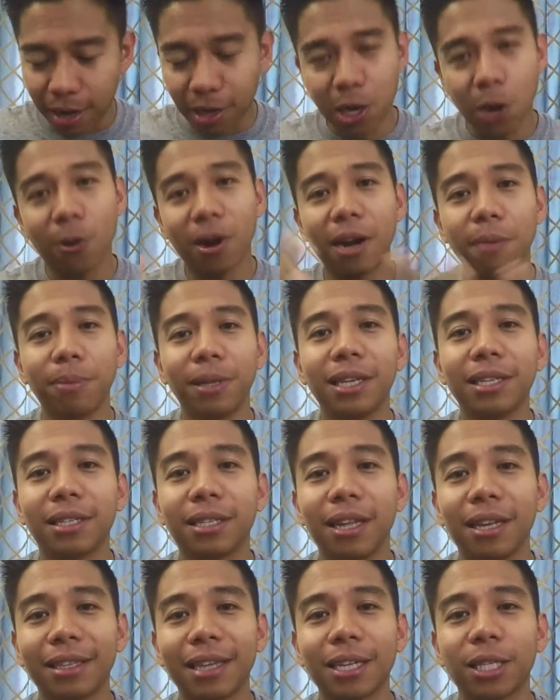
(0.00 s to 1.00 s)
go ahead and please
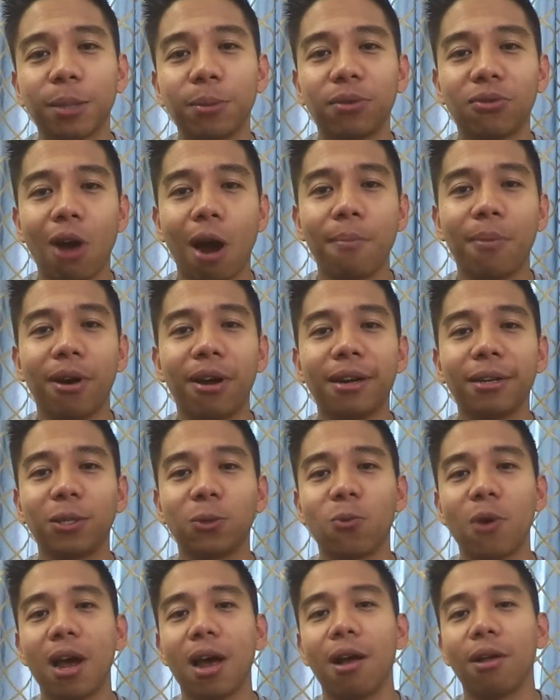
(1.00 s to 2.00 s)
click that subscribe button as
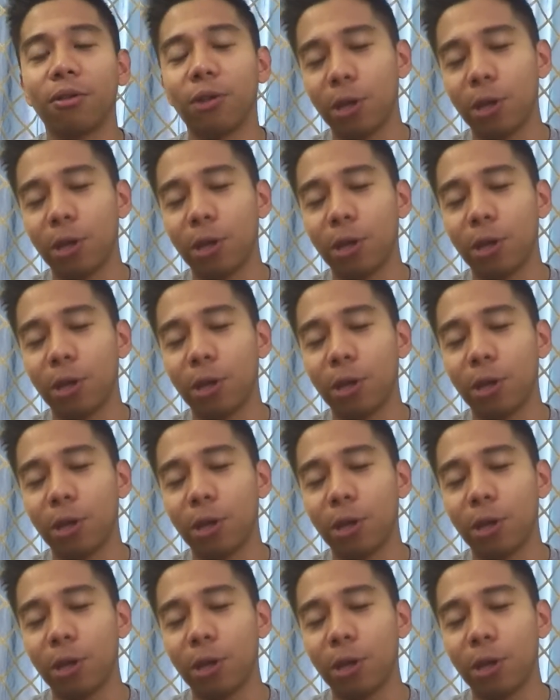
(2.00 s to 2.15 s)
well.